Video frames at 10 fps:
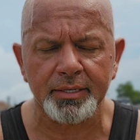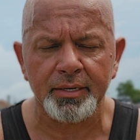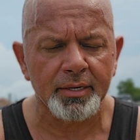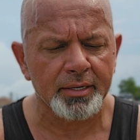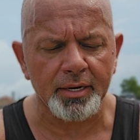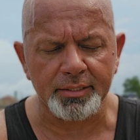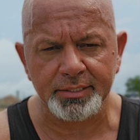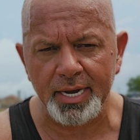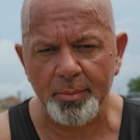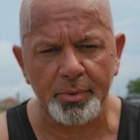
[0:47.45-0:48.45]
It
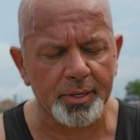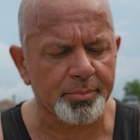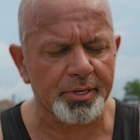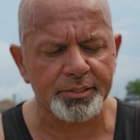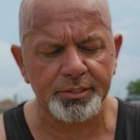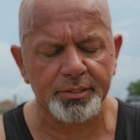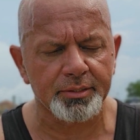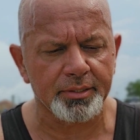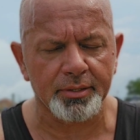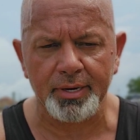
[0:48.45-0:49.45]
causes high blood pressure,
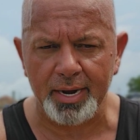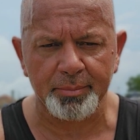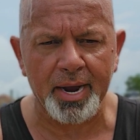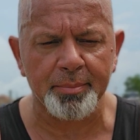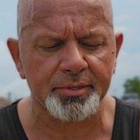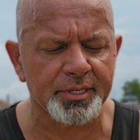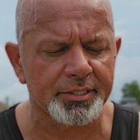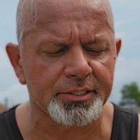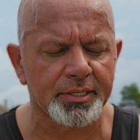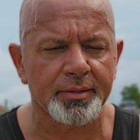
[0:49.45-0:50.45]
you know,
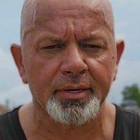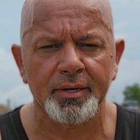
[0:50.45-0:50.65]
hypertension,